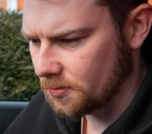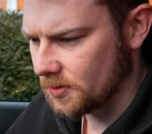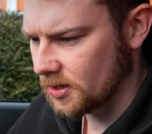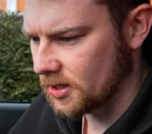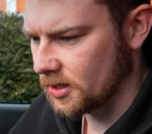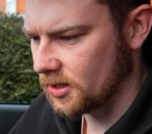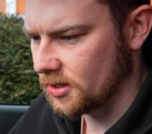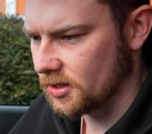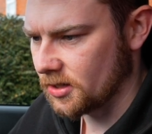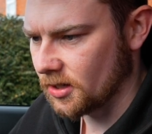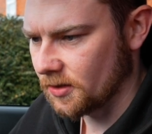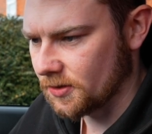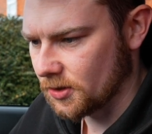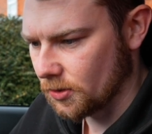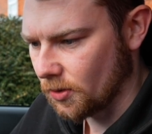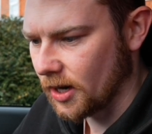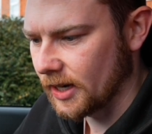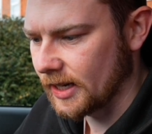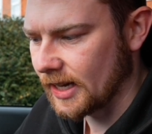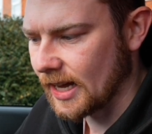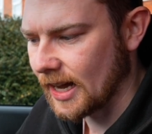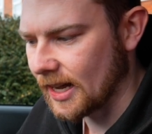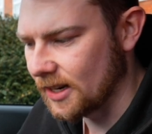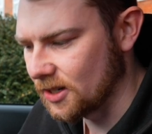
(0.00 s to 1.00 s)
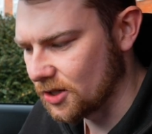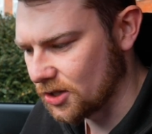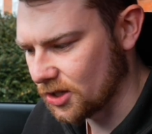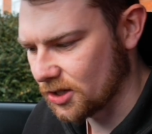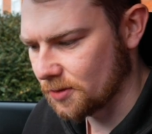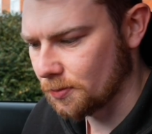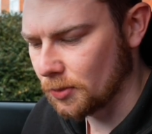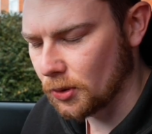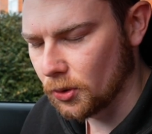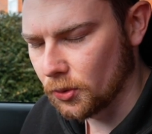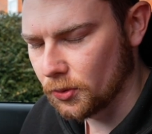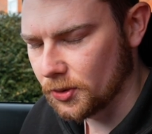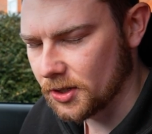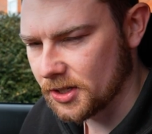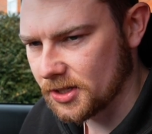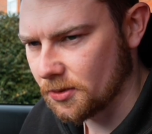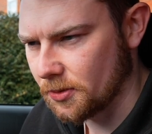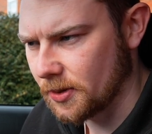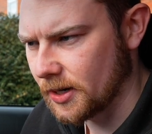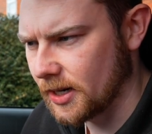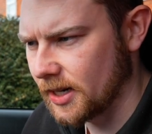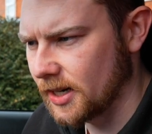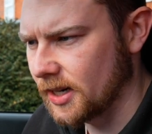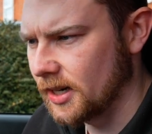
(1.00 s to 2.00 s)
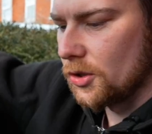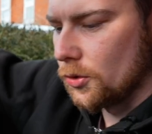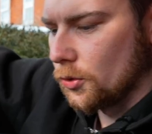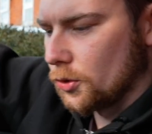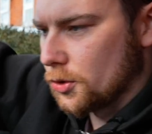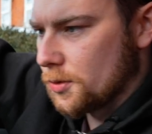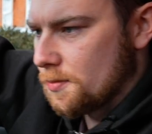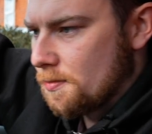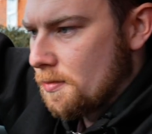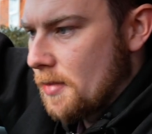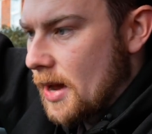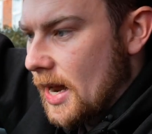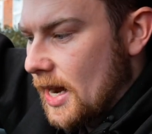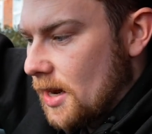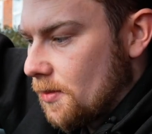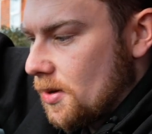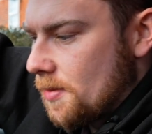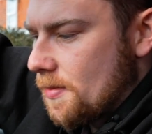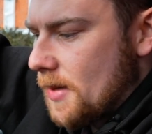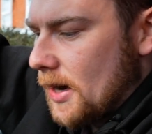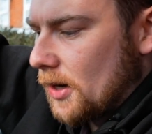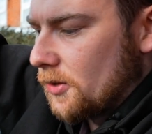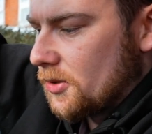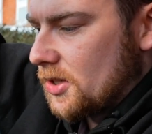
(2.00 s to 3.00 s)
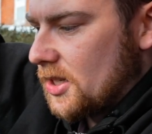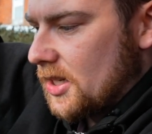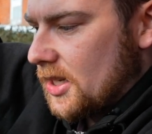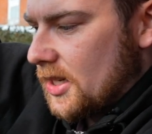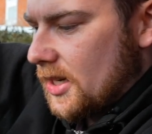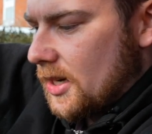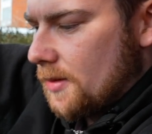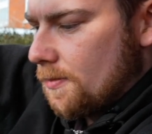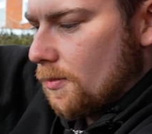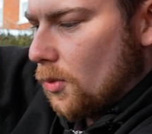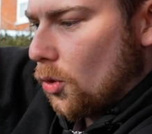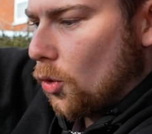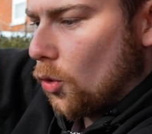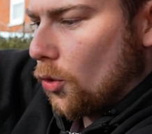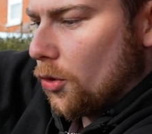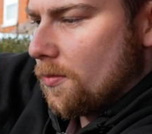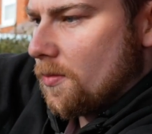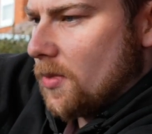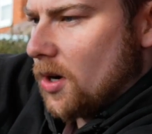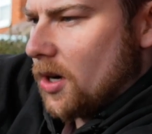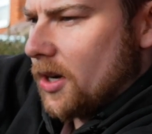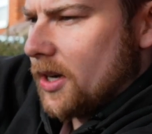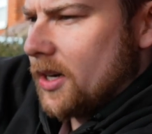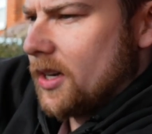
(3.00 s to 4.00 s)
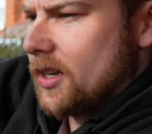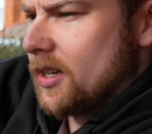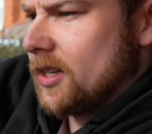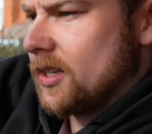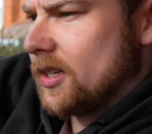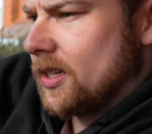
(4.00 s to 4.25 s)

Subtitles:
missing stuff, so I can just pull this away. Yours may be mounted in more than mine.